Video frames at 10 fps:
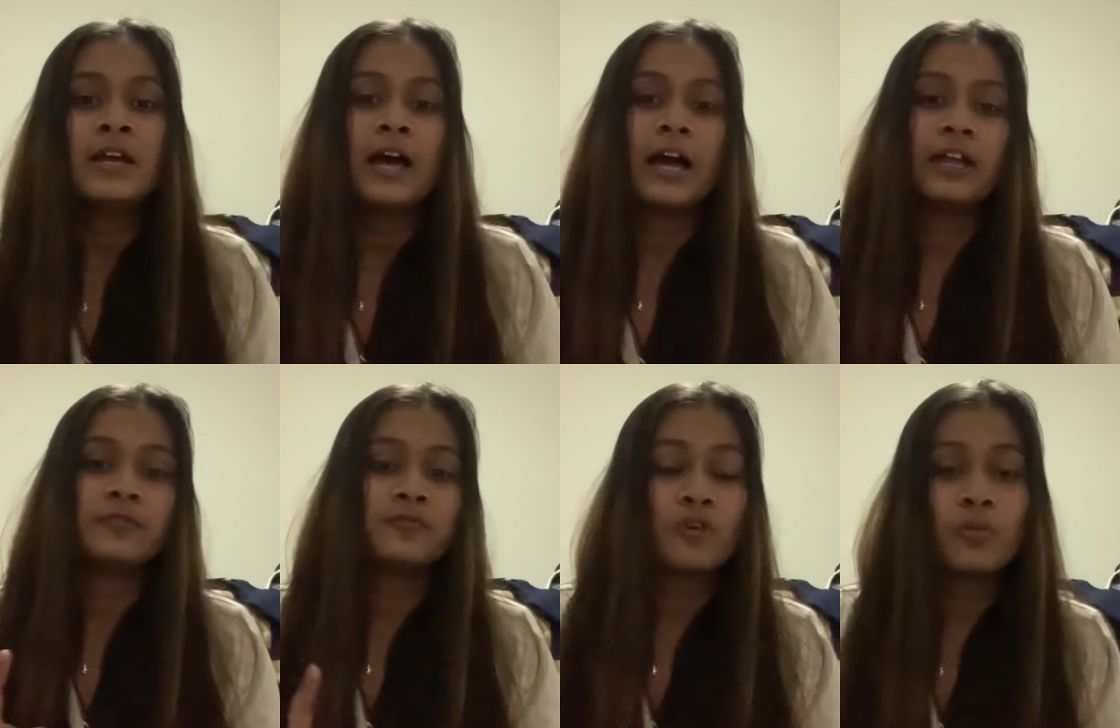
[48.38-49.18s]
and
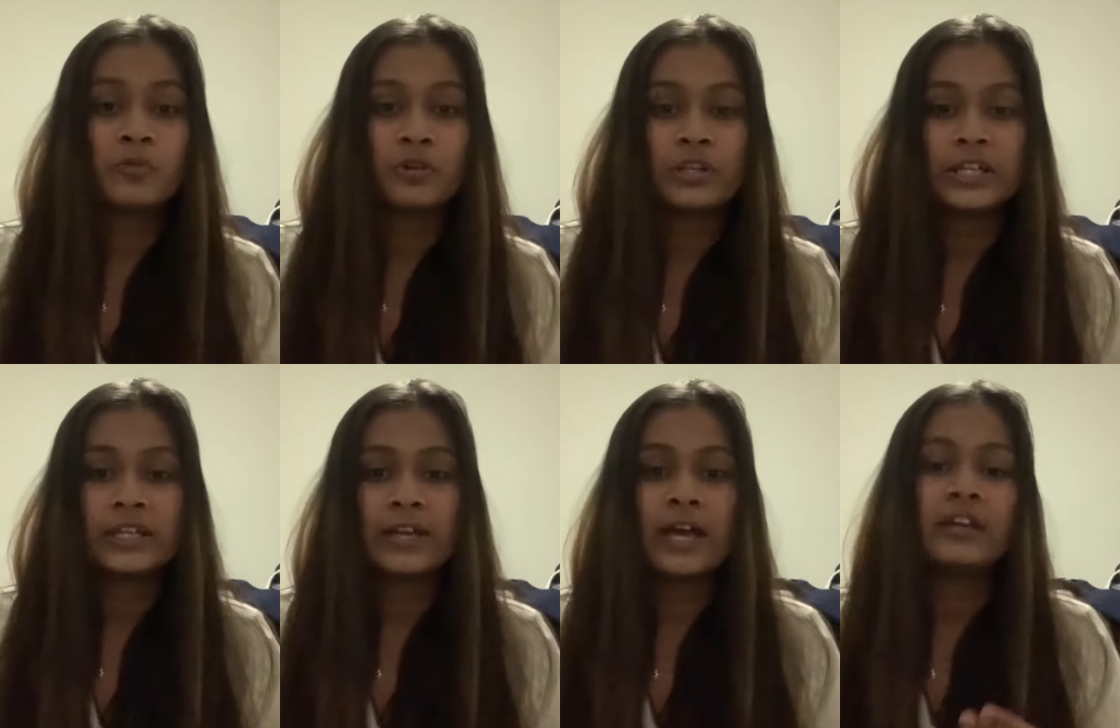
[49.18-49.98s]
foam
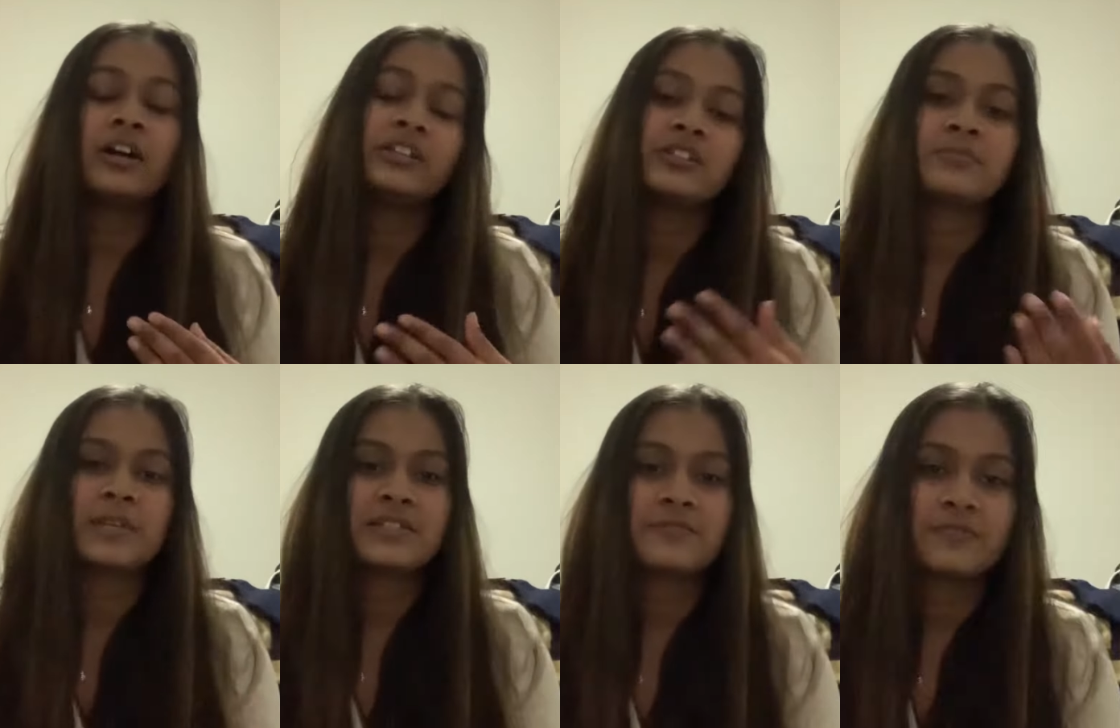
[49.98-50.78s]
rolling and other
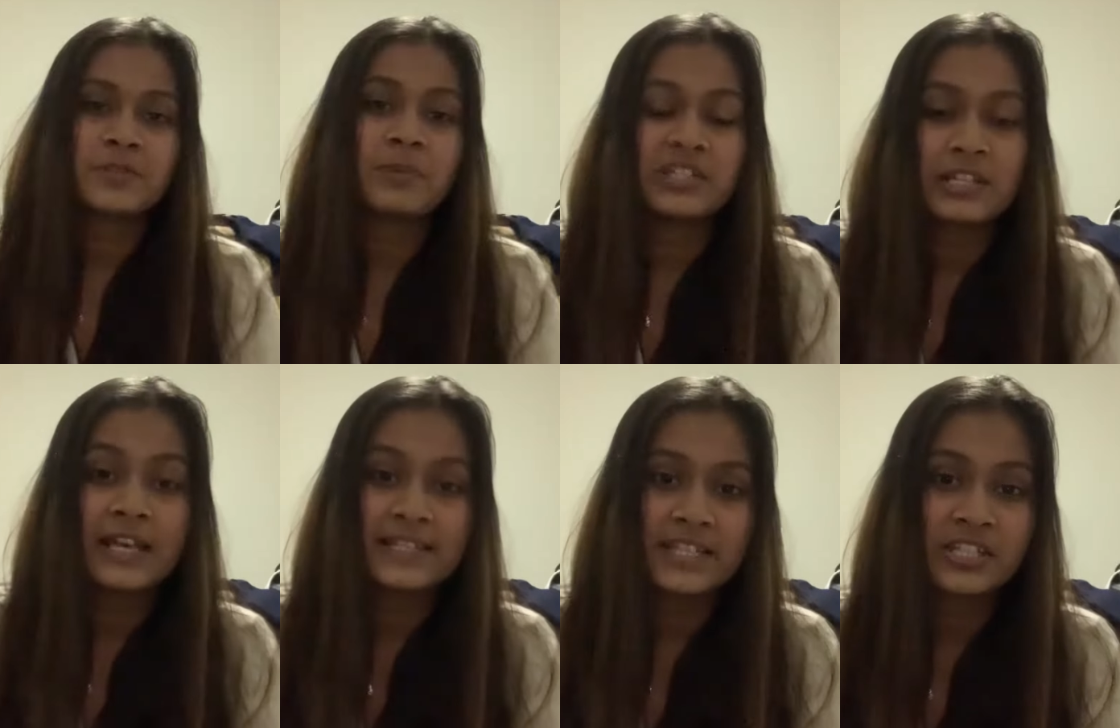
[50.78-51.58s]

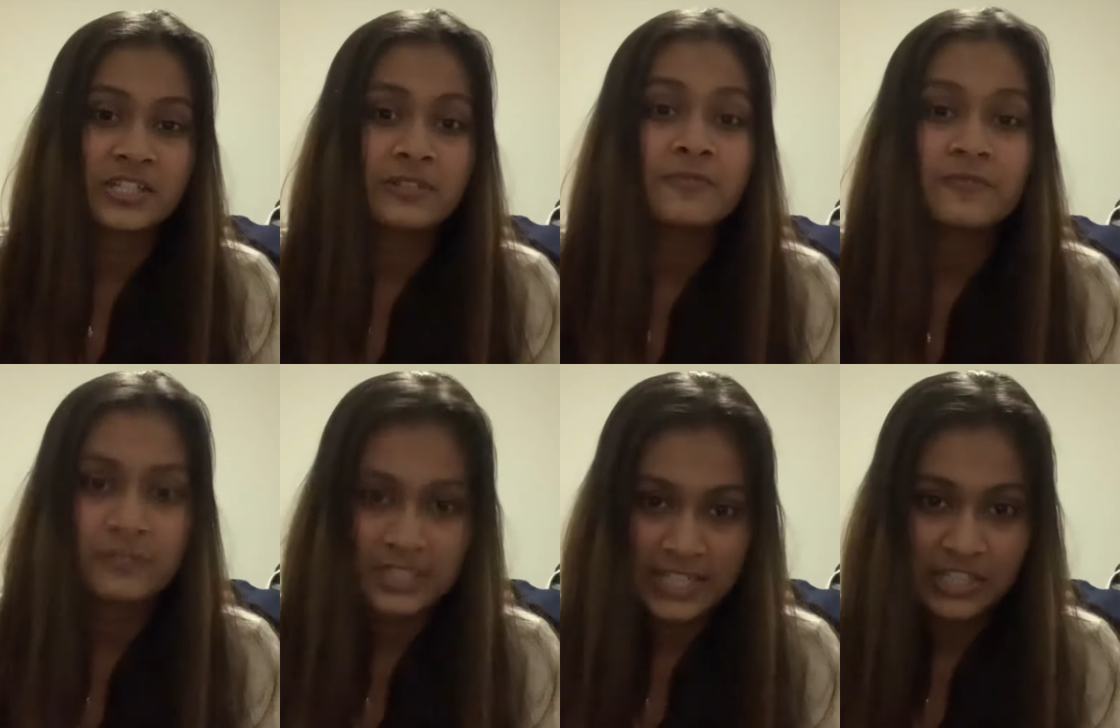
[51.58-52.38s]
specialization
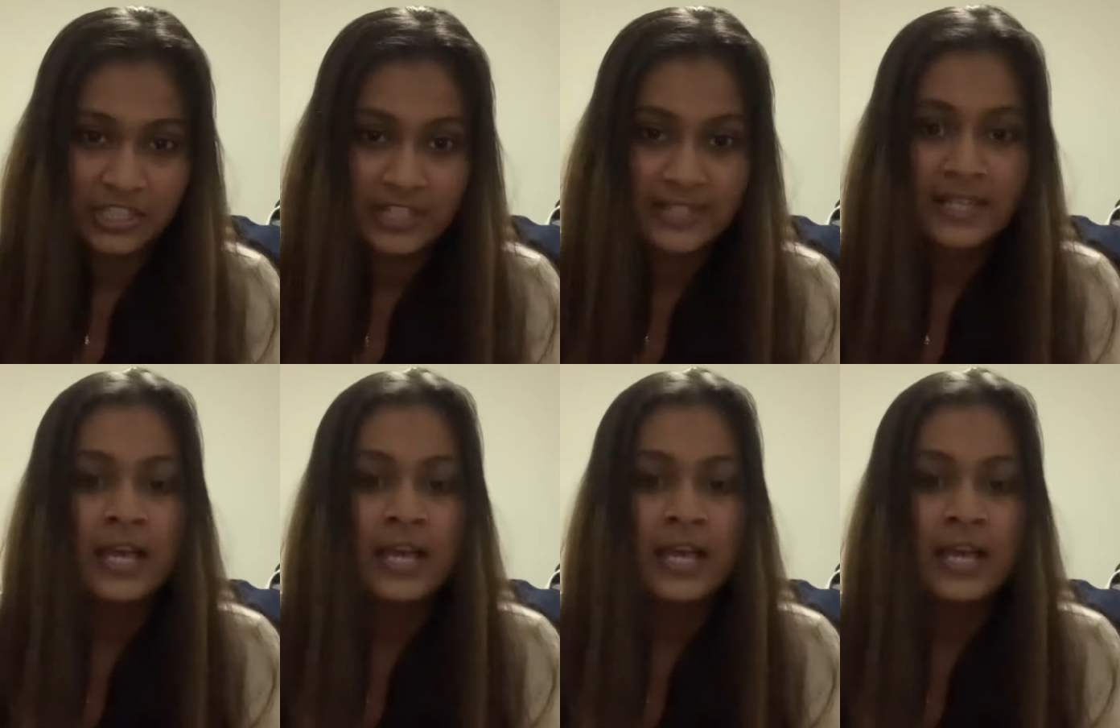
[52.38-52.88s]
sessions.